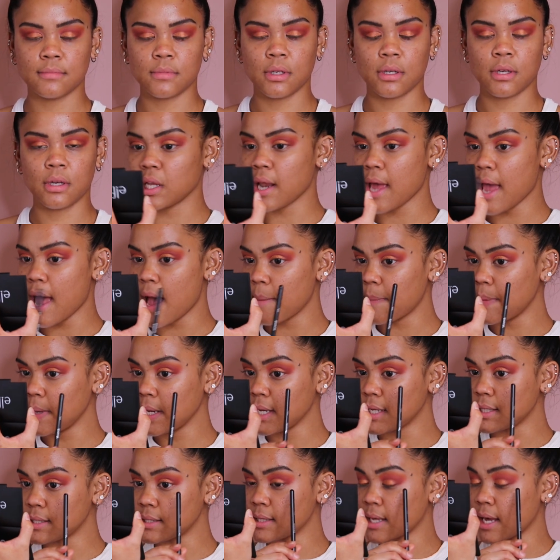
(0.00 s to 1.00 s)
What's gonna
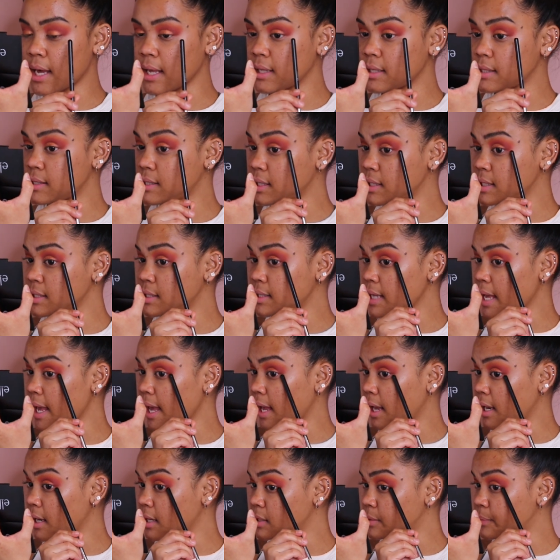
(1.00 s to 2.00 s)
happen is that, see this
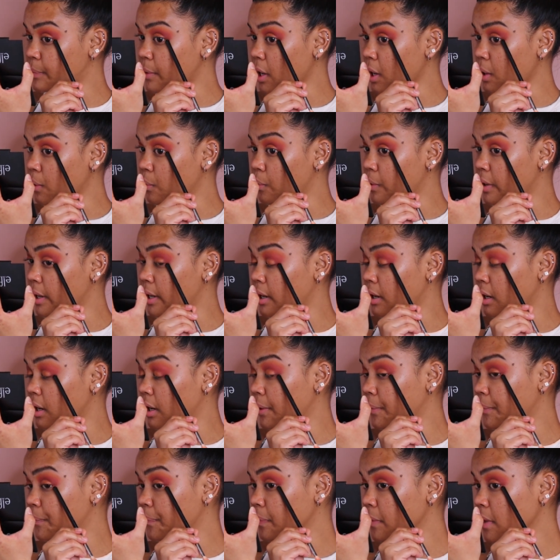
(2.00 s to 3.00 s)
end part
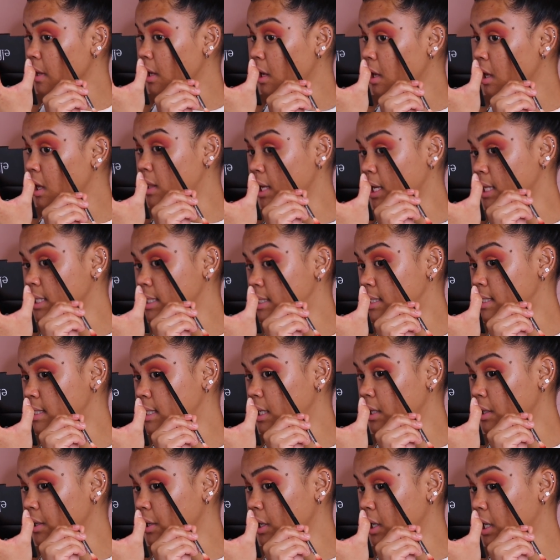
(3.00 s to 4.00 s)
where the
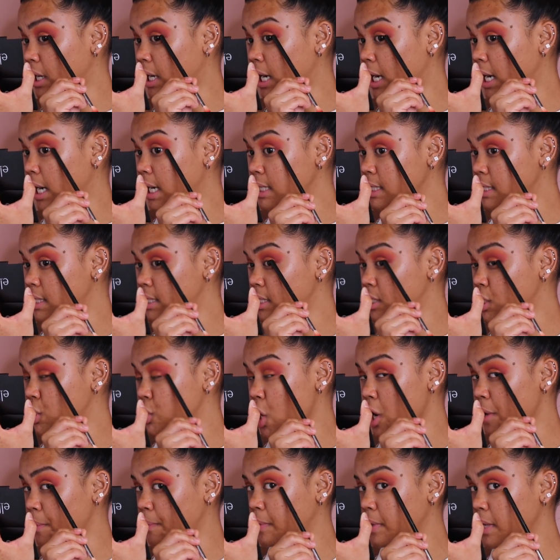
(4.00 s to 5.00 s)
concealer cuts
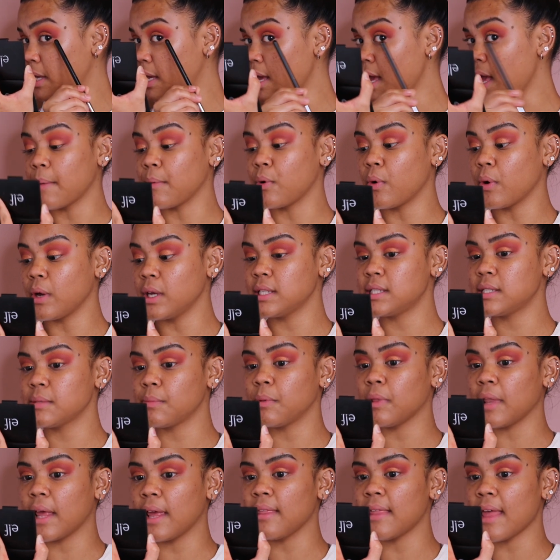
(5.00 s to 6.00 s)
sharply? I'm going to
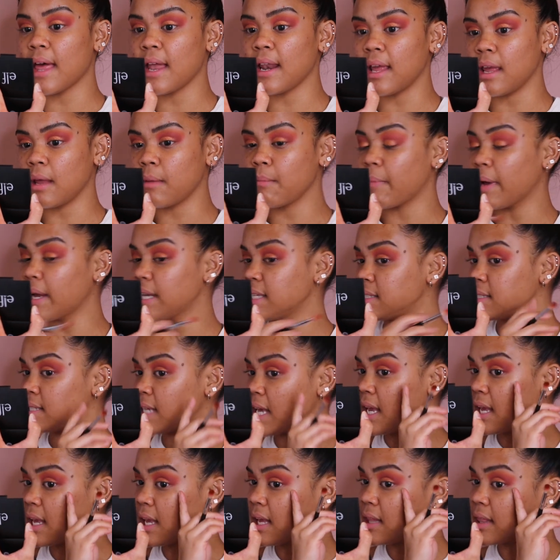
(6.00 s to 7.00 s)
blend that in by
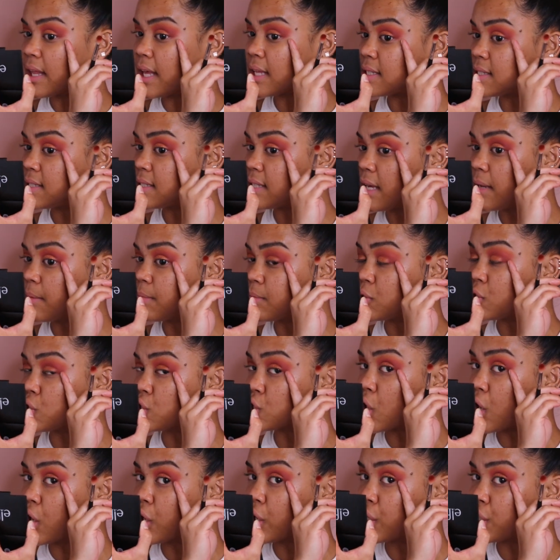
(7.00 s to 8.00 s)
taking that same
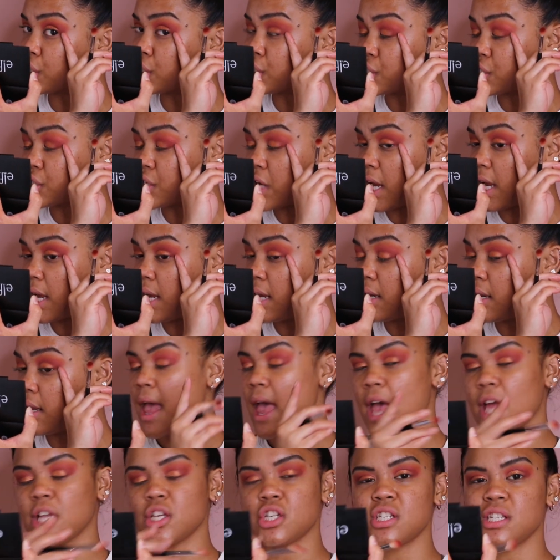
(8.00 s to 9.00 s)
darker shade
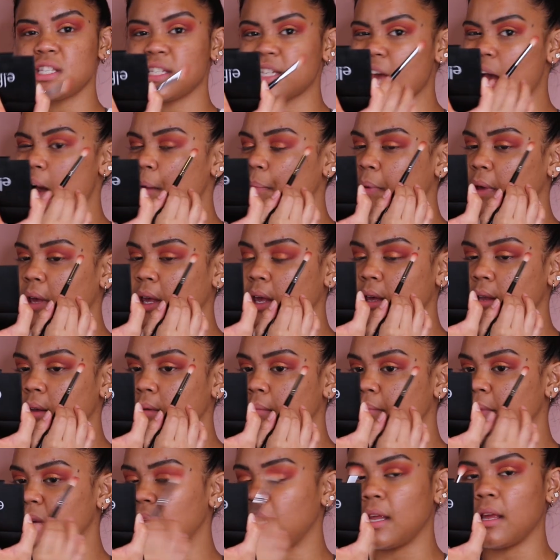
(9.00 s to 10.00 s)
and just tapping
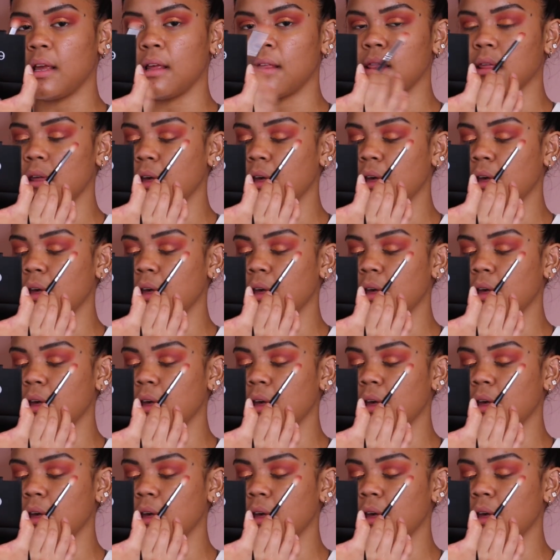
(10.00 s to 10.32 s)
it, meeting